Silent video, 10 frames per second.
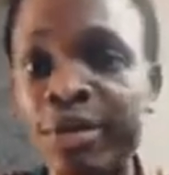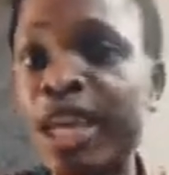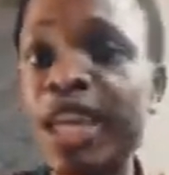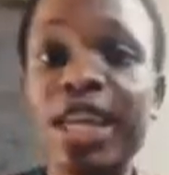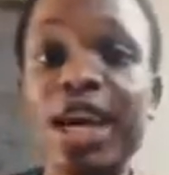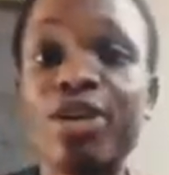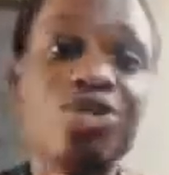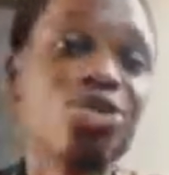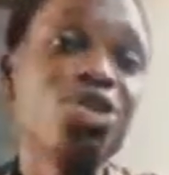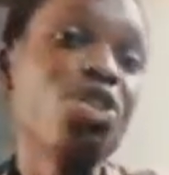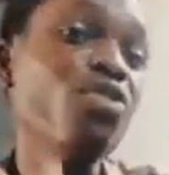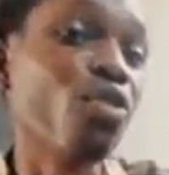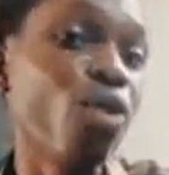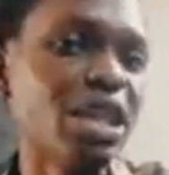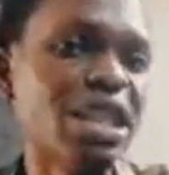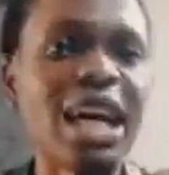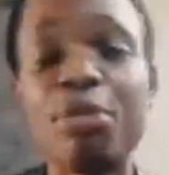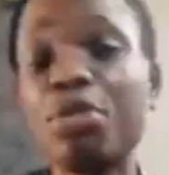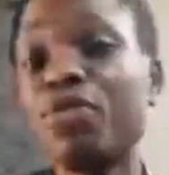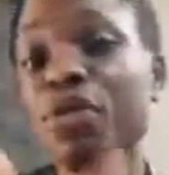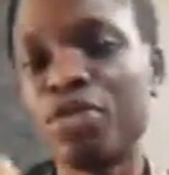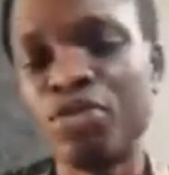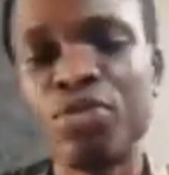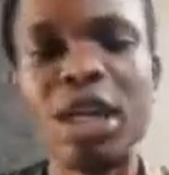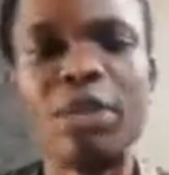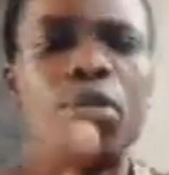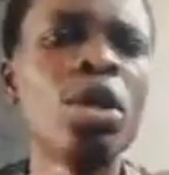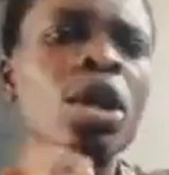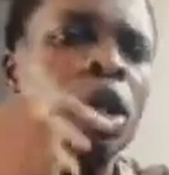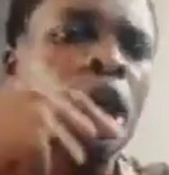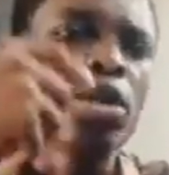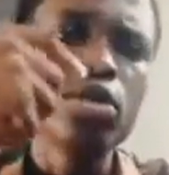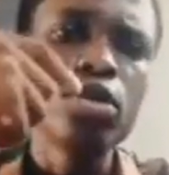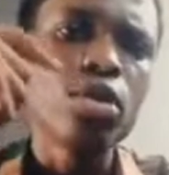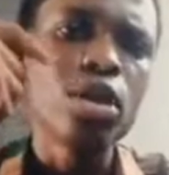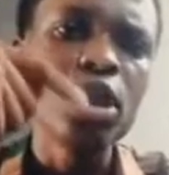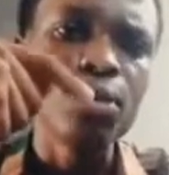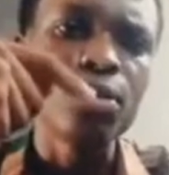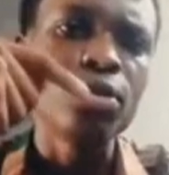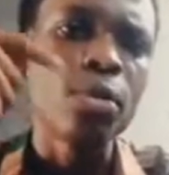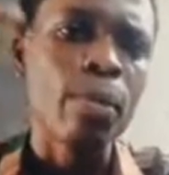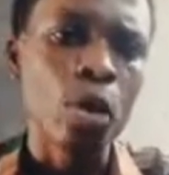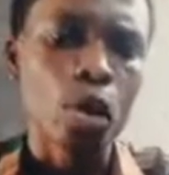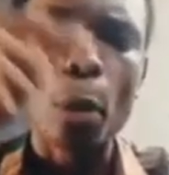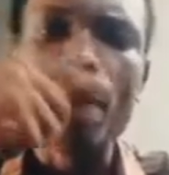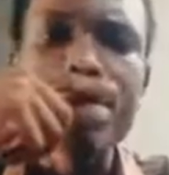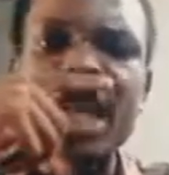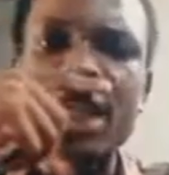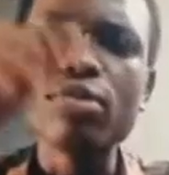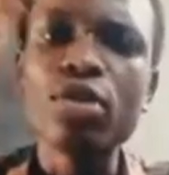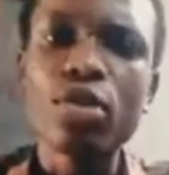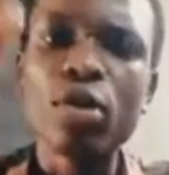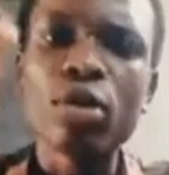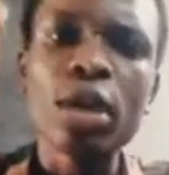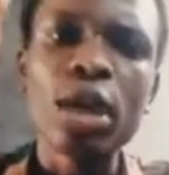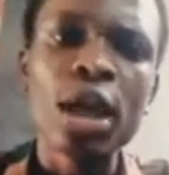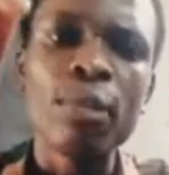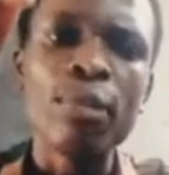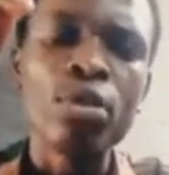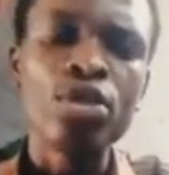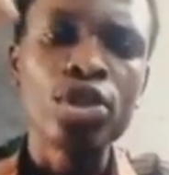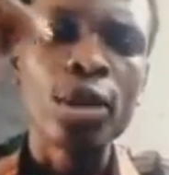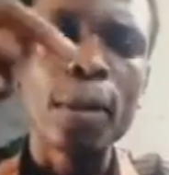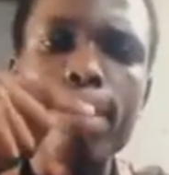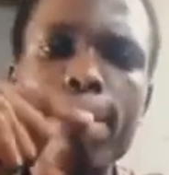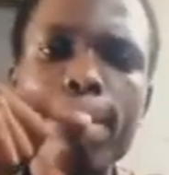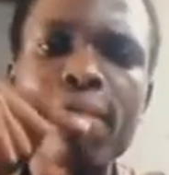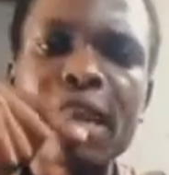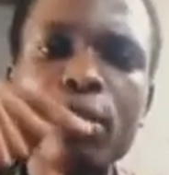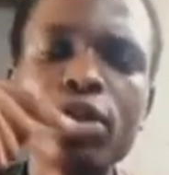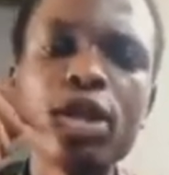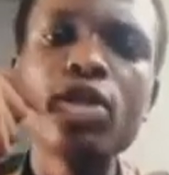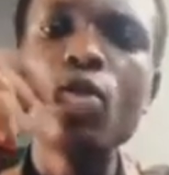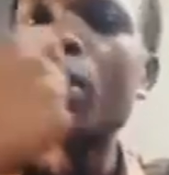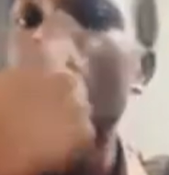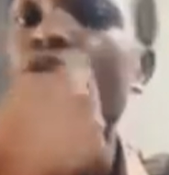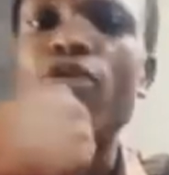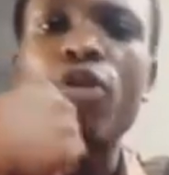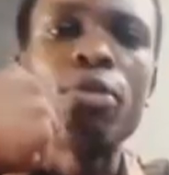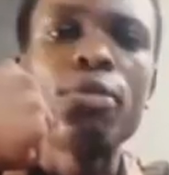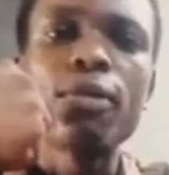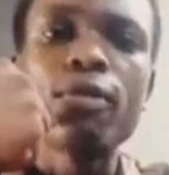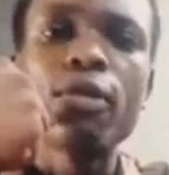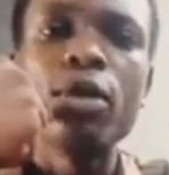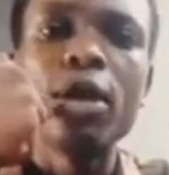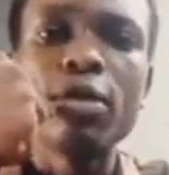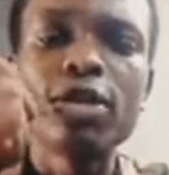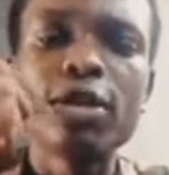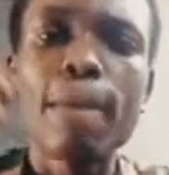Now, it's not voice. I'm using voice to do that. But now you use your lips to buzz. There's something called embouchure. Embouchure is the way you form your lips.